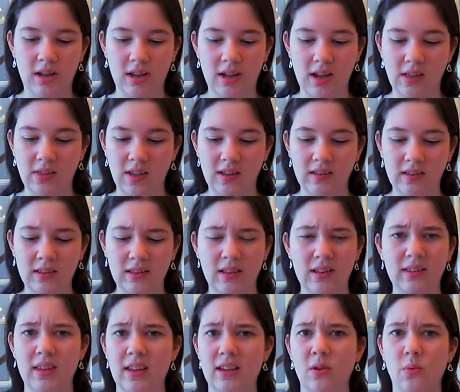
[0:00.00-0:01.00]
unless
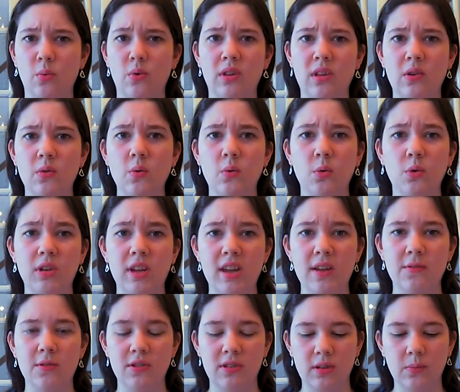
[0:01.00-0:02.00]
it's like a really cool
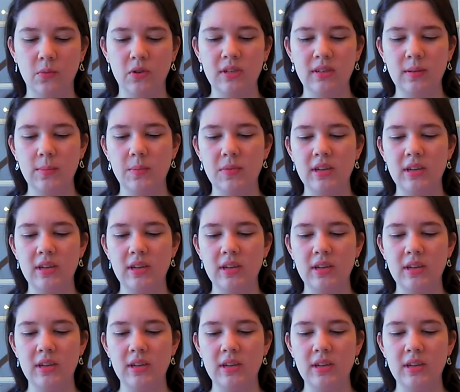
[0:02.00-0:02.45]
day for some reason